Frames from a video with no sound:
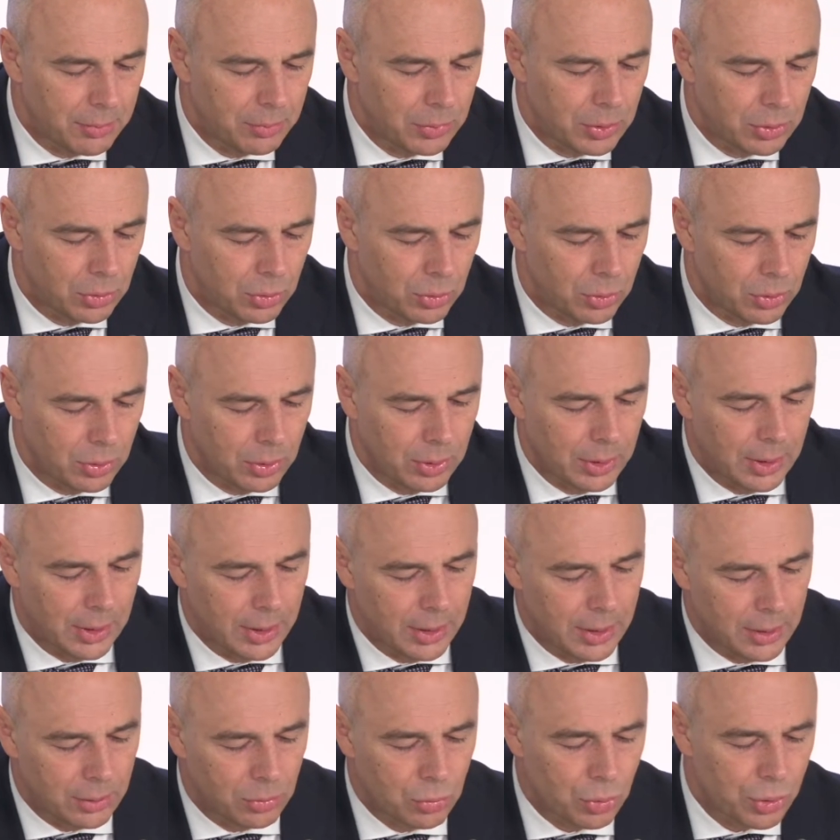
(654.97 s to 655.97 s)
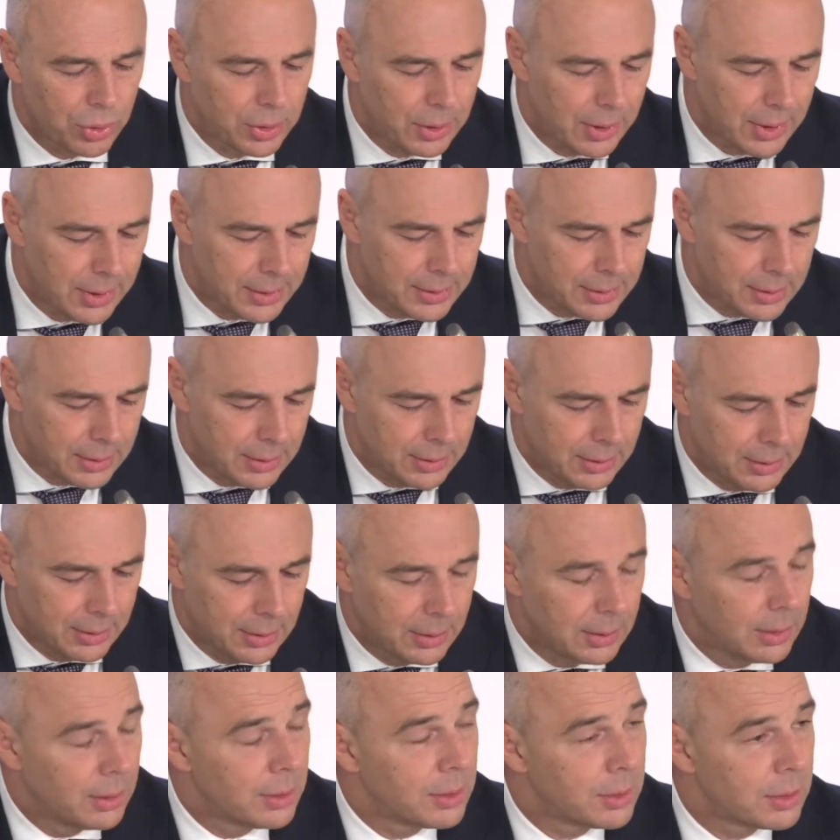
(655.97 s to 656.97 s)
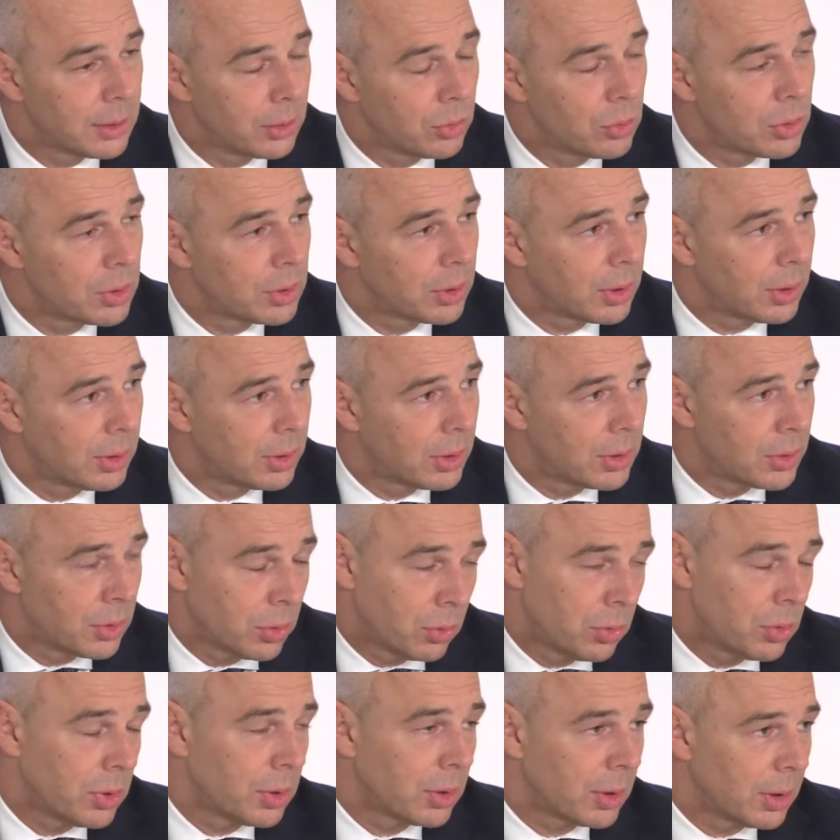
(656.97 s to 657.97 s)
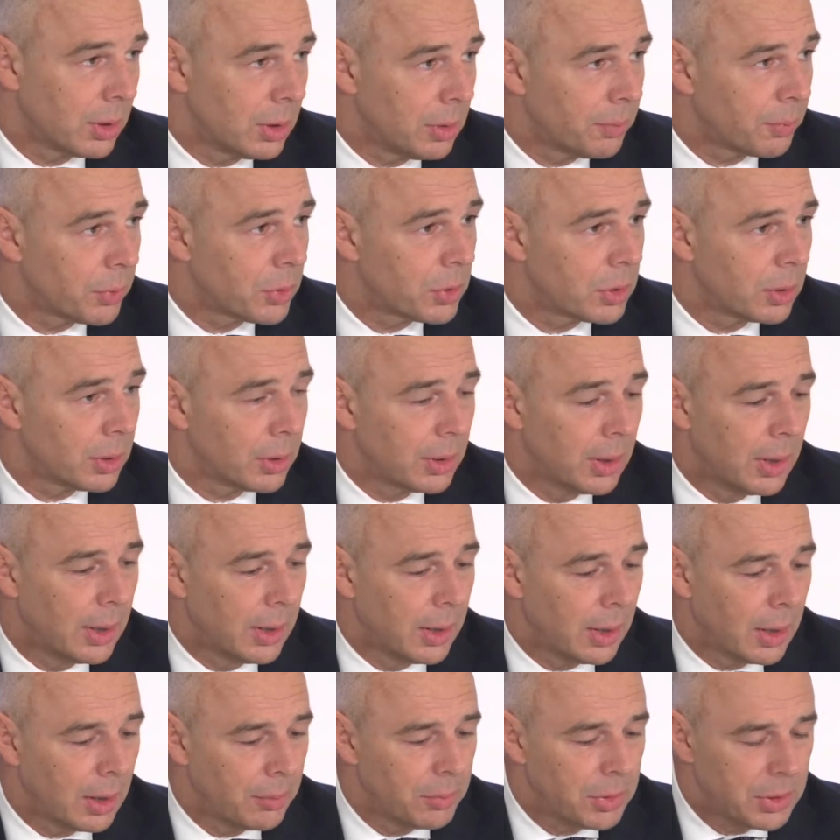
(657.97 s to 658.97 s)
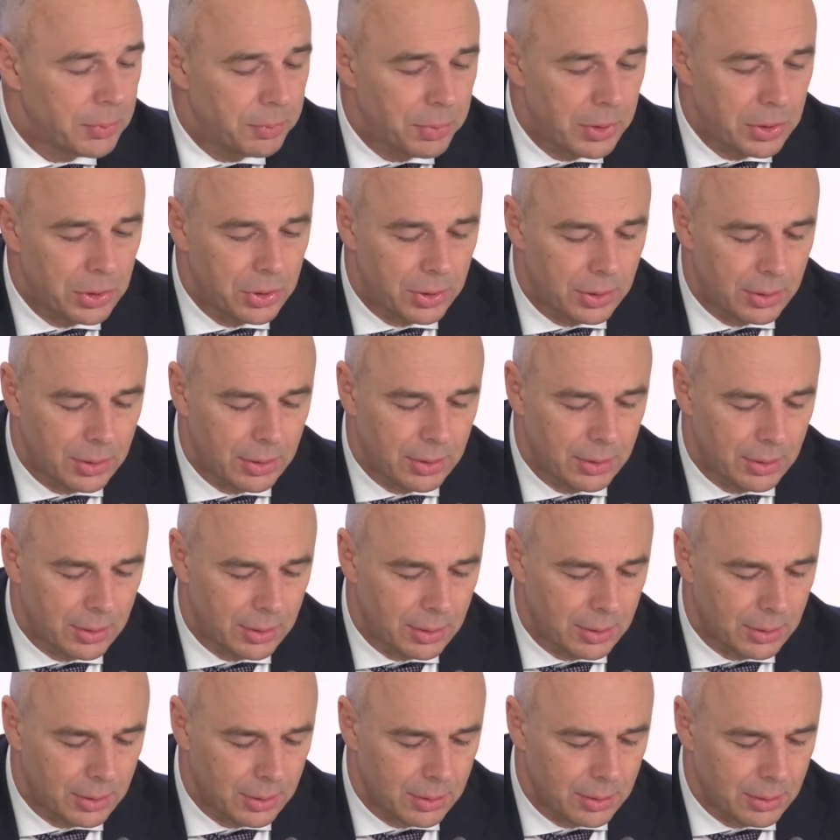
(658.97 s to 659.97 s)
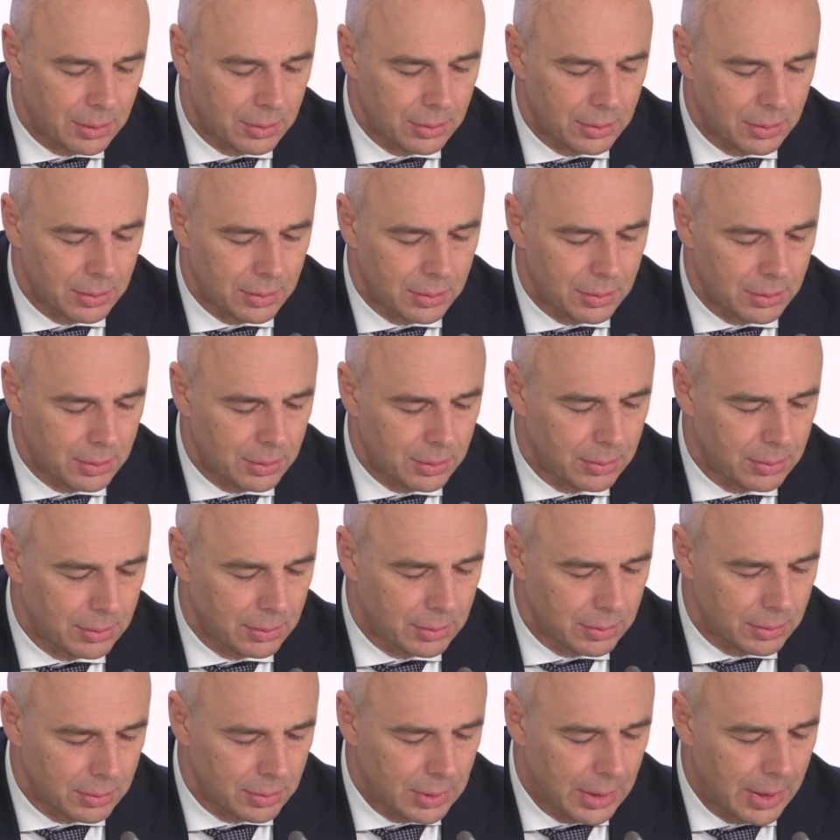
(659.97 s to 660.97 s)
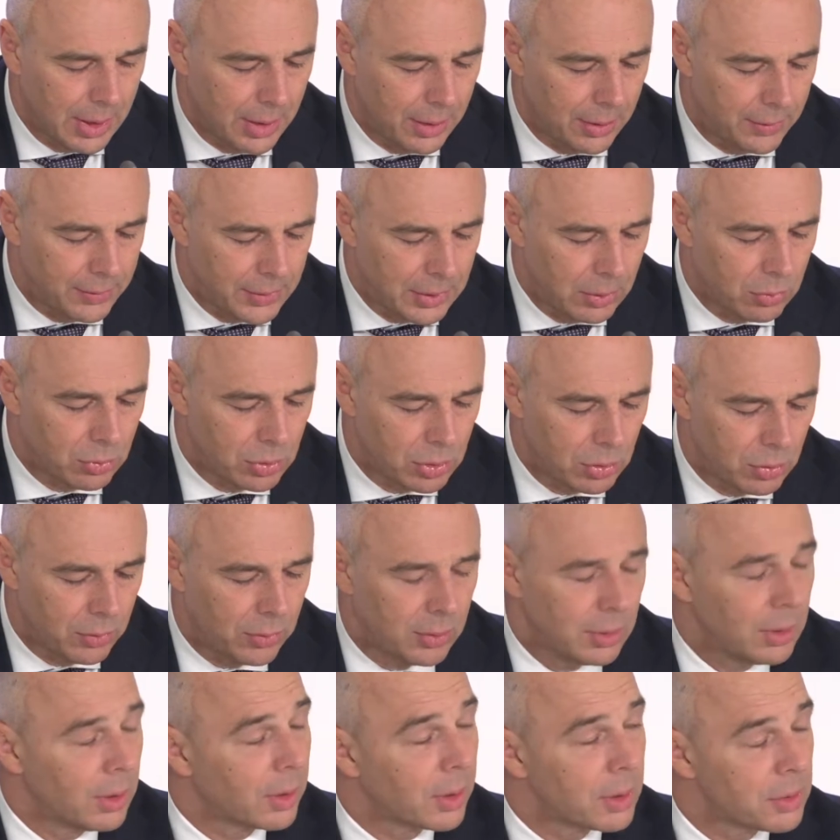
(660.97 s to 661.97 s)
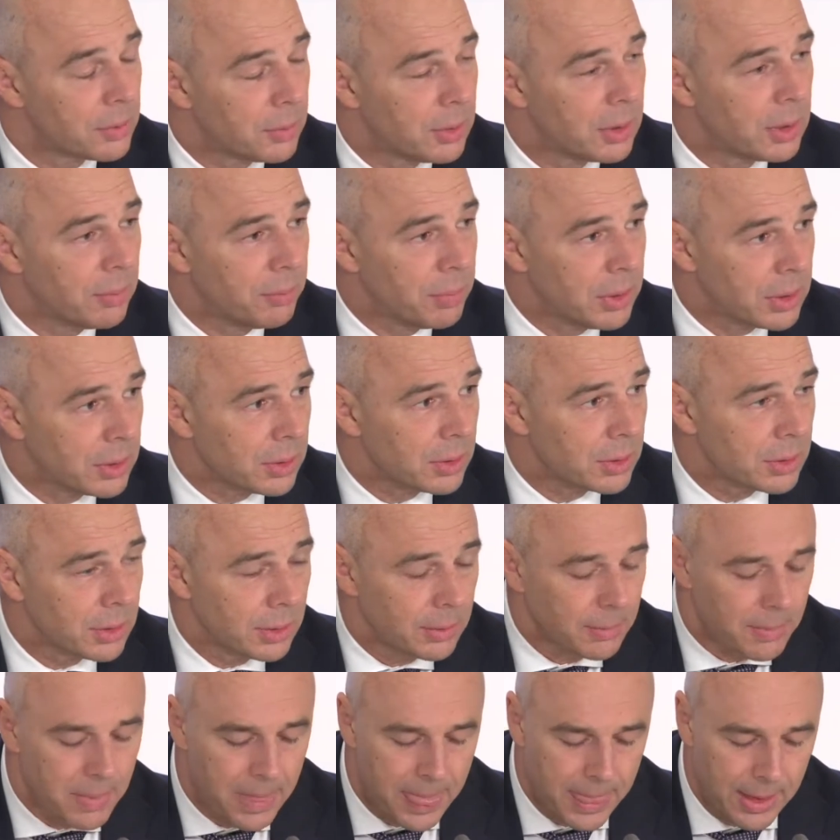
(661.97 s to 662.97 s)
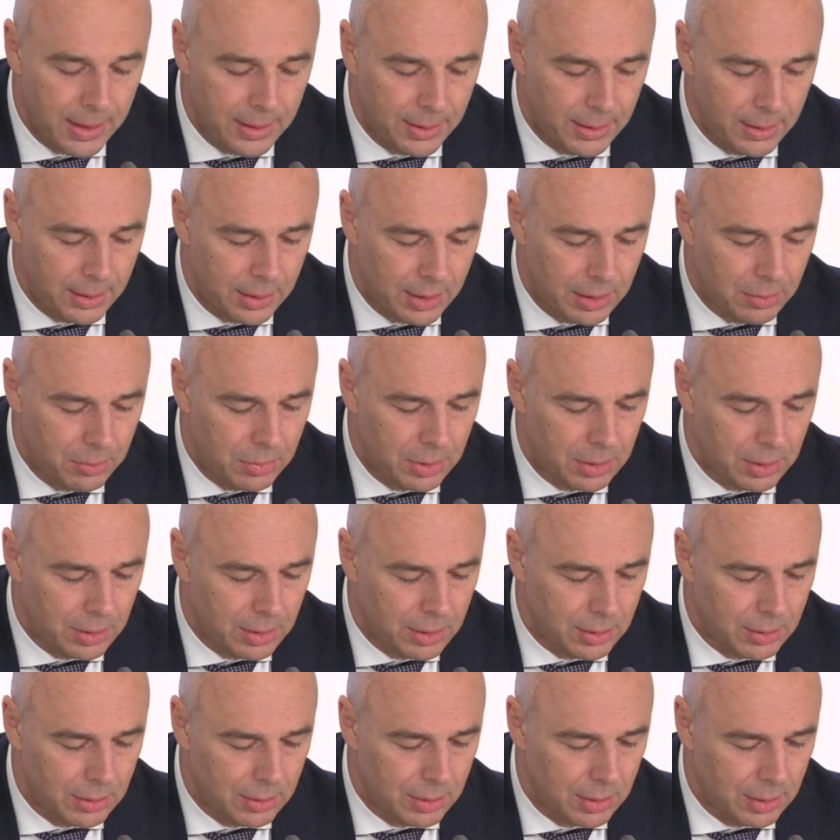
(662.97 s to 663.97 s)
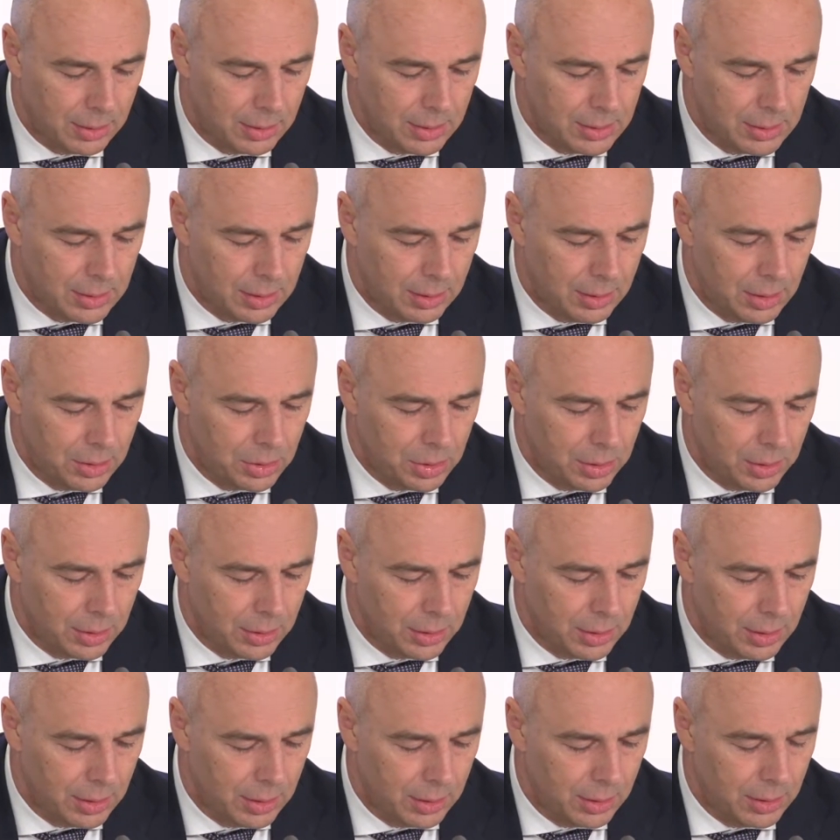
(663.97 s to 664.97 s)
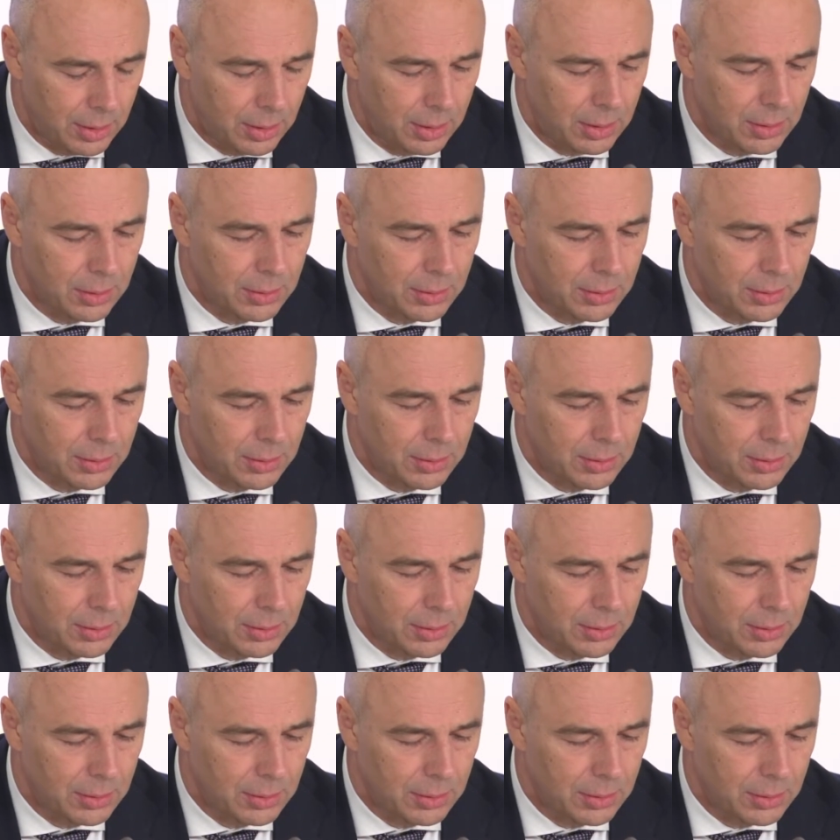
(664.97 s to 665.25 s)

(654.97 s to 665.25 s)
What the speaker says: It's the task for it's a goal of every government to support citizens and to provide all conditions for business